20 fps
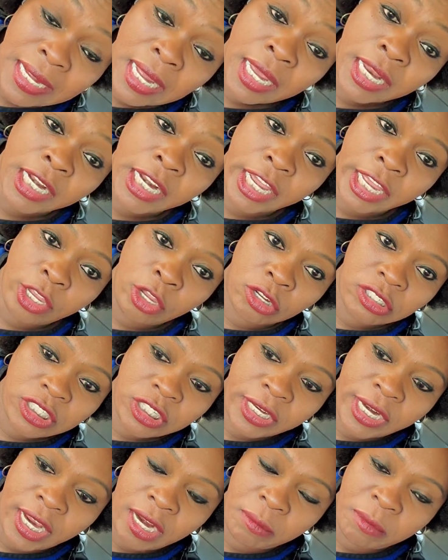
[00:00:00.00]
They just
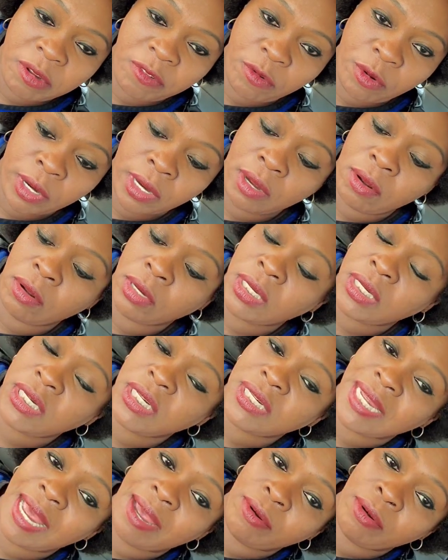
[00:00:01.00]
trained me for it. Oh, this
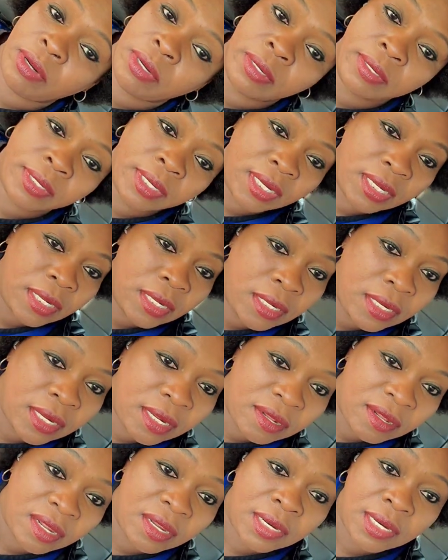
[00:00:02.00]
is how this is
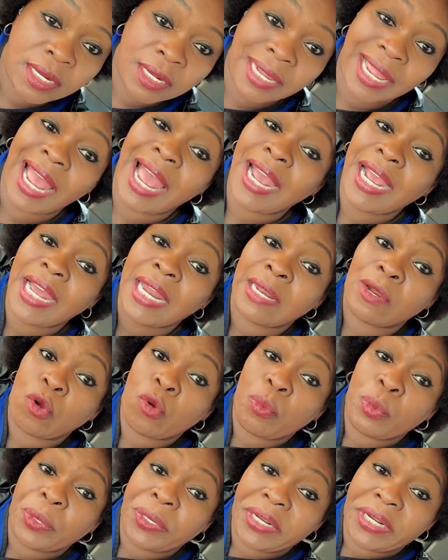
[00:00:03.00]
this. I can
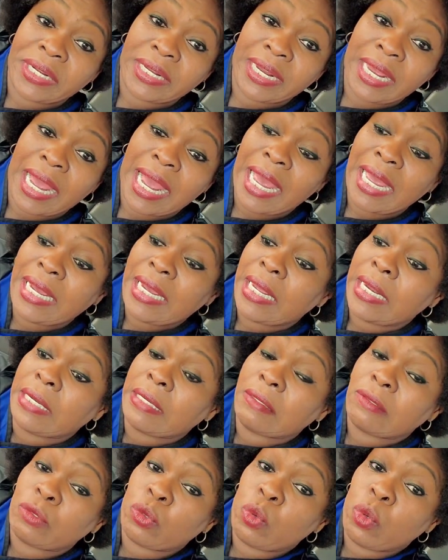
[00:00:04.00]
open it. I
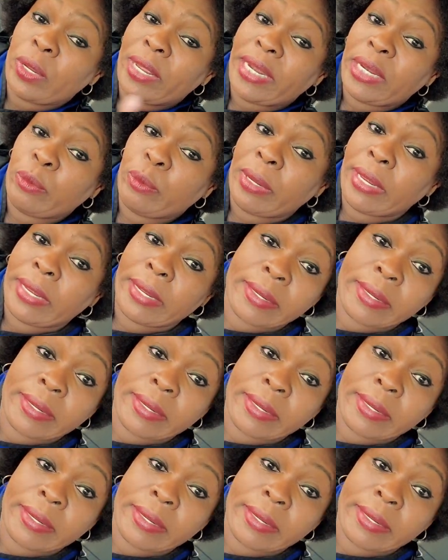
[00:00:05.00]
can go anywhere.